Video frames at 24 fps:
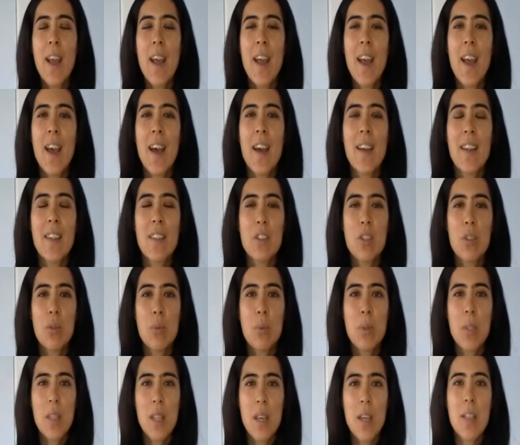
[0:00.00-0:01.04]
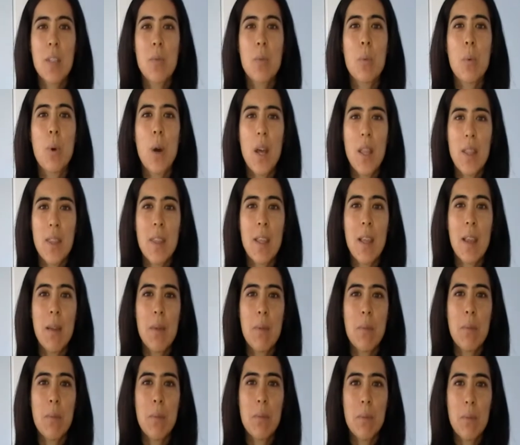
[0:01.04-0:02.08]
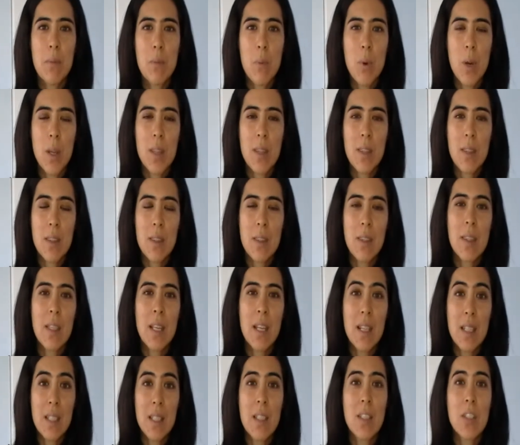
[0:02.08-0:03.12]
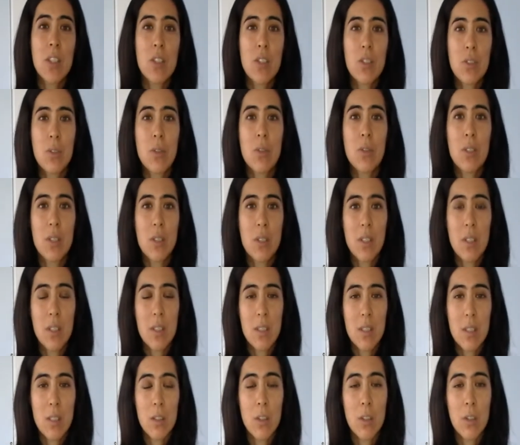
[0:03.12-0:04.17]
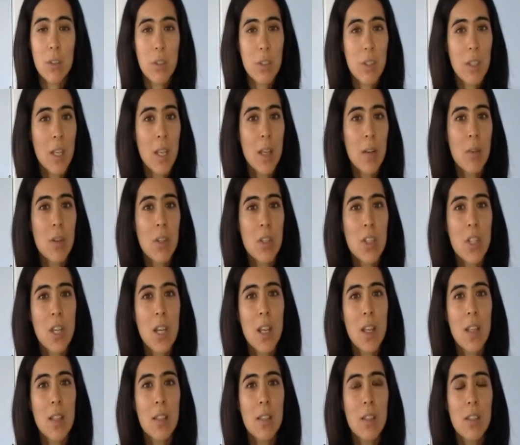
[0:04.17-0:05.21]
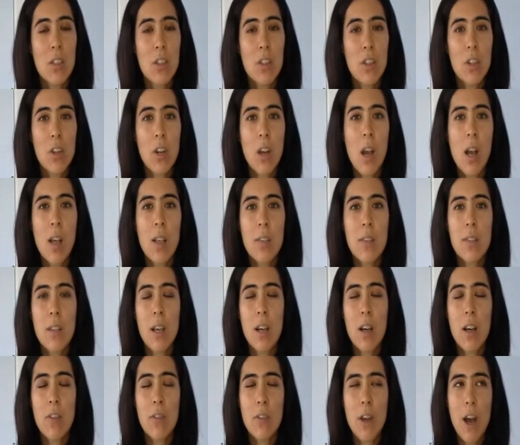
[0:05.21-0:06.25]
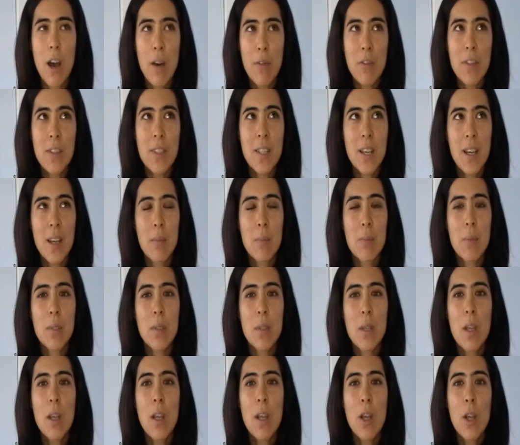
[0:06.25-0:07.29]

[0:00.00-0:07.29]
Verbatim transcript: and you realize what they what they need to do to, to learn the language and you're oftentimes